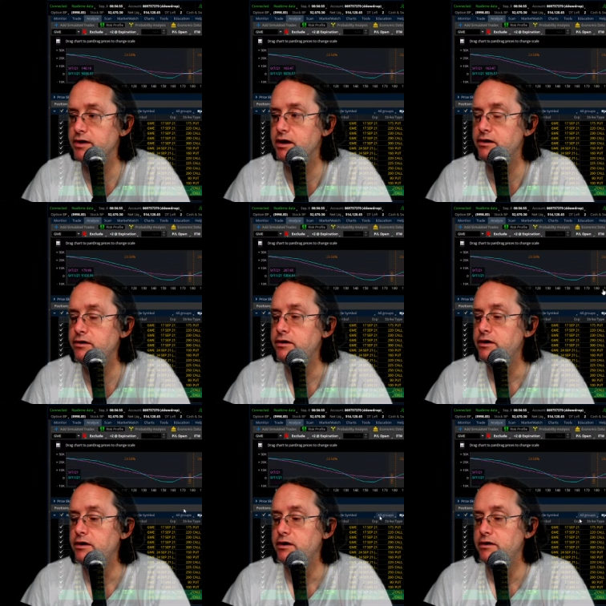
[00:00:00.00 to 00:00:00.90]
than
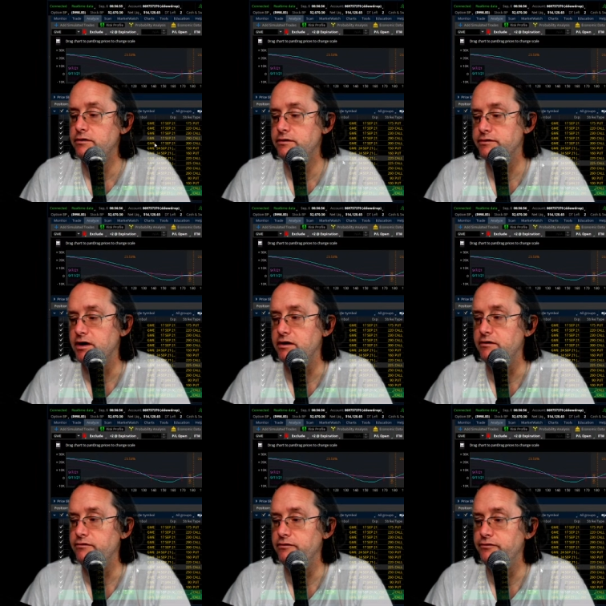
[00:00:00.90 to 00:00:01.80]
just kind
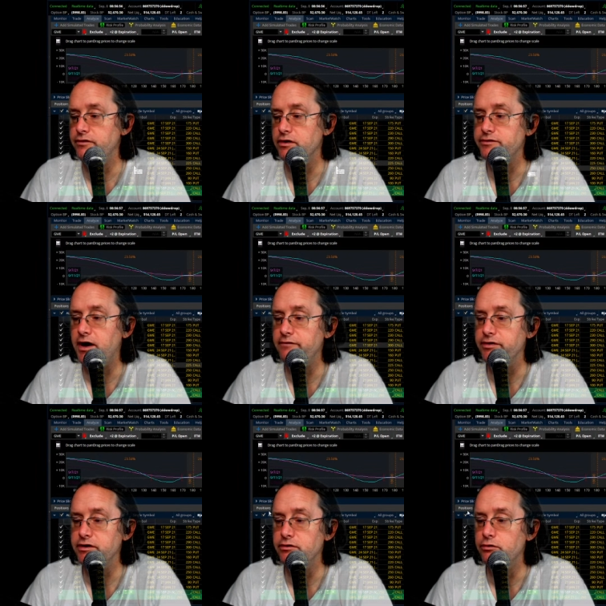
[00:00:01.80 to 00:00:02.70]
of philosophically.